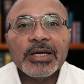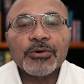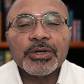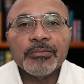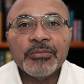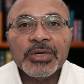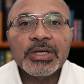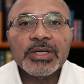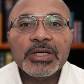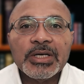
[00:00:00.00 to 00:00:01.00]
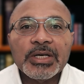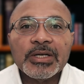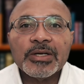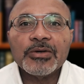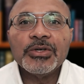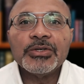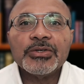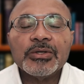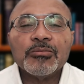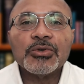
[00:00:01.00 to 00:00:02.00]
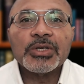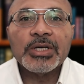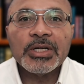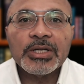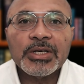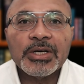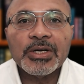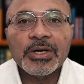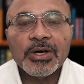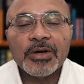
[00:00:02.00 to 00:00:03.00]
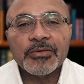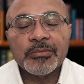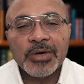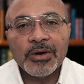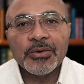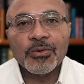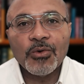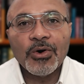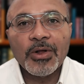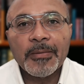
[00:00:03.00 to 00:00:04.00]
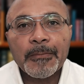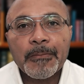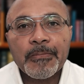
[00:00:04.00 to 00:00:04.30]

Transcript: irritability and increases the motility of the bowel wall.